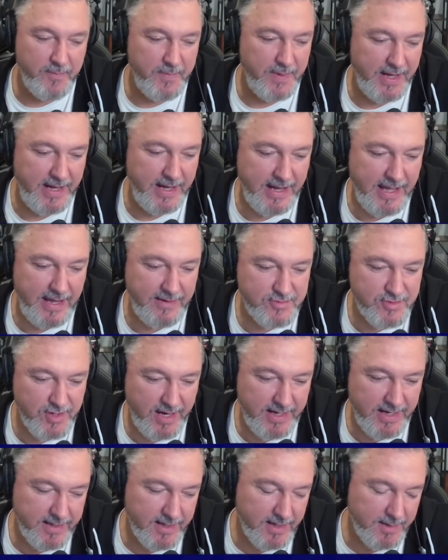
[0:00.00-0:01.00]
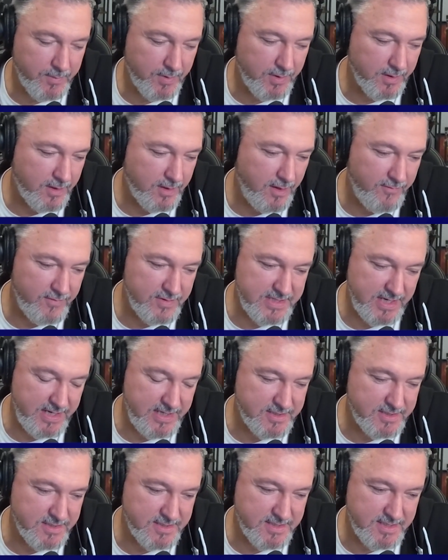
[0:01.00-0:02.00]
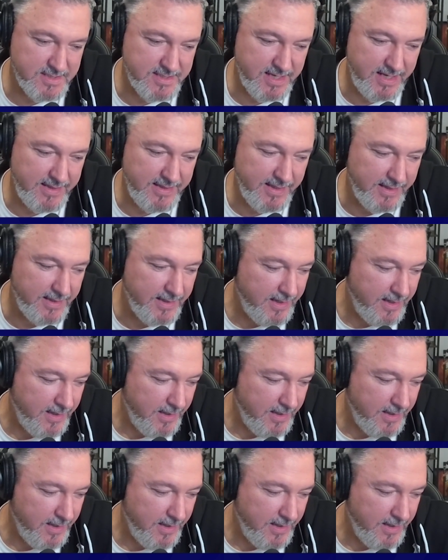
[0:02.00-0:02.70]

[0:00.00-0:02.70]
I mean, and I've tried a number of conversations to say that